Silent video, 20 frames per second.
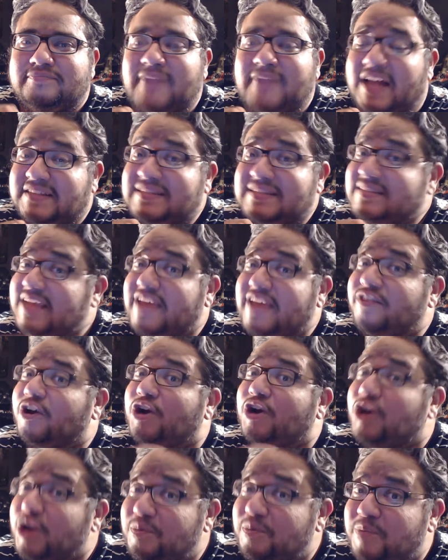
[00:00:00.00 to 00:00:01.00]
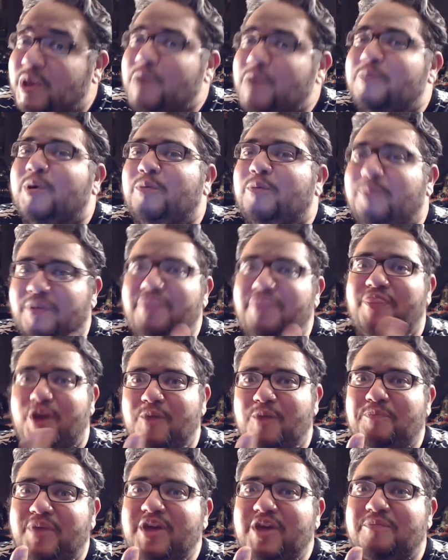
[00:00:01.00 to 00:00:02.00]
to say they're good people, but they're
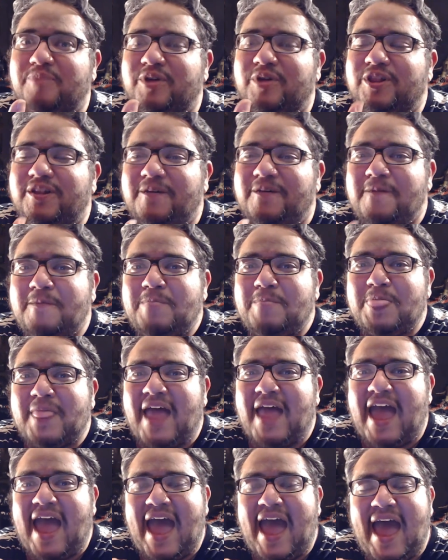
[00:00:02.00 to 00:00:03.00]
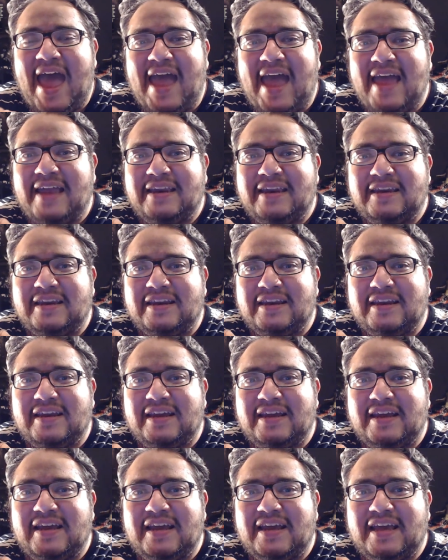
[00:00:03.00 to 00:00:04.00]
people. And
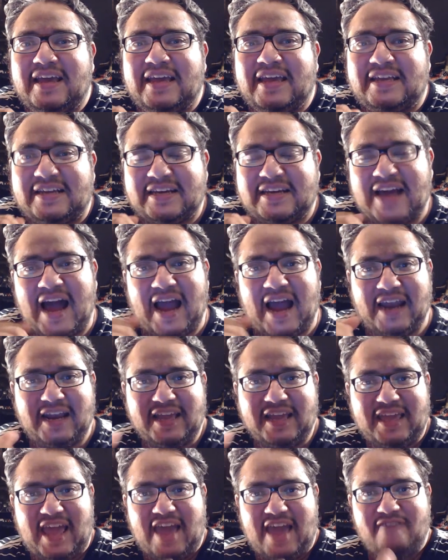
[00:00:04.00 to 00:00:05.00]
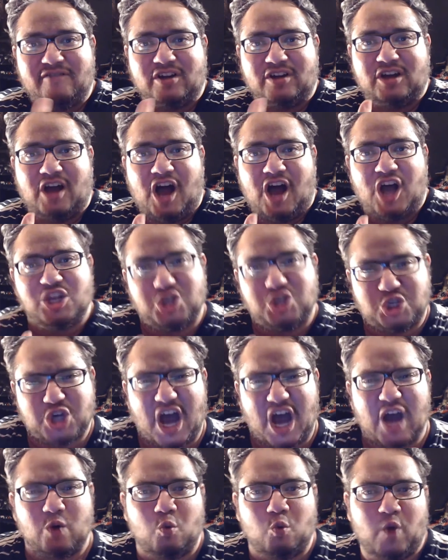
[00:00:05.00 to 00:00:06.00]
it kind of gave a
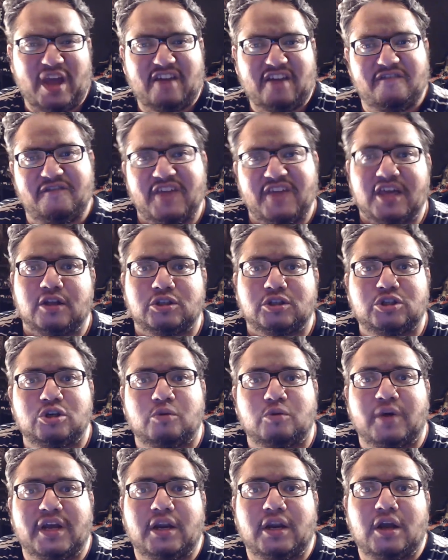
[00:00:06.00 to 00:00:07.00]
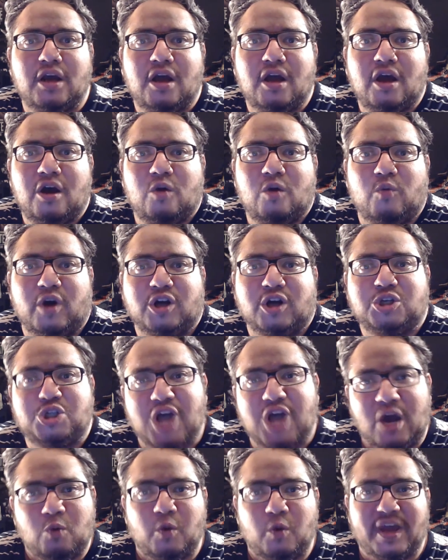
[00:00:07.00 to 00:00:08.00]
John Wick feel to it, where
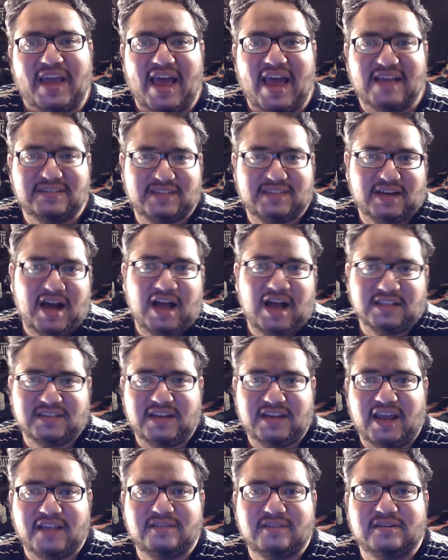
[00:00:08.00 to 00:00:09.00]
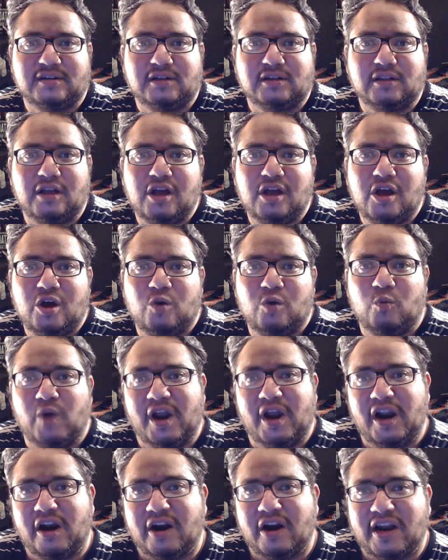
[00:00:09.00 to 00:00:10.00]
John Wick has the Continental,
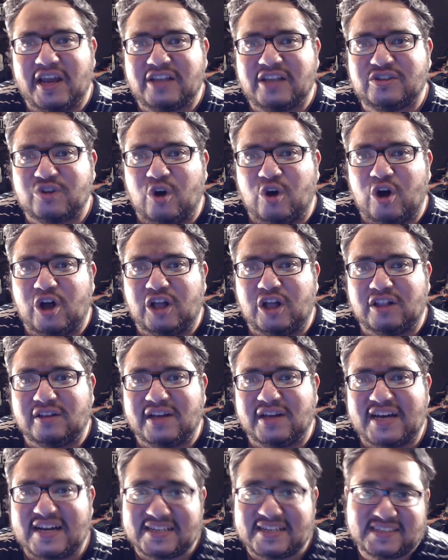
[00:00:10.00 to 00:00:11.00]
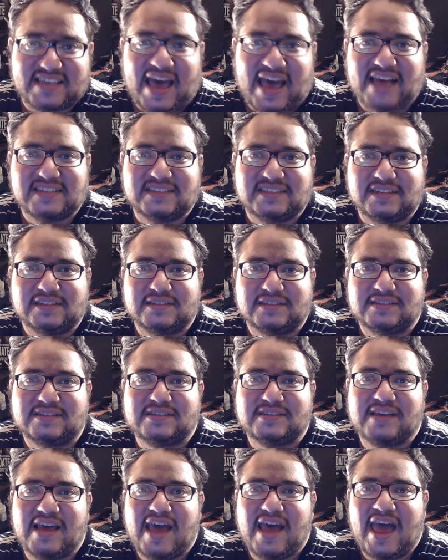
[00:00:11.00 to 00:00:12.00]
where it's all assassins.
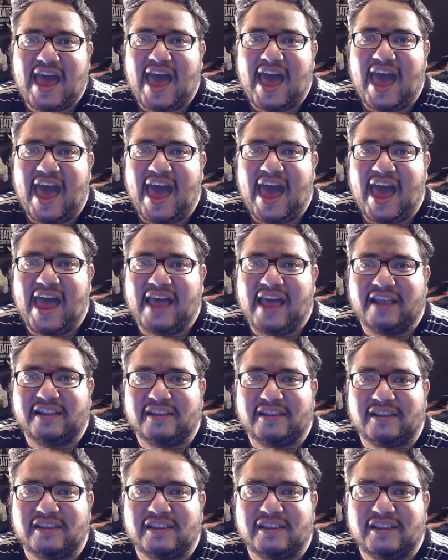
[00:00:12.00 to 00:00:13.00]
And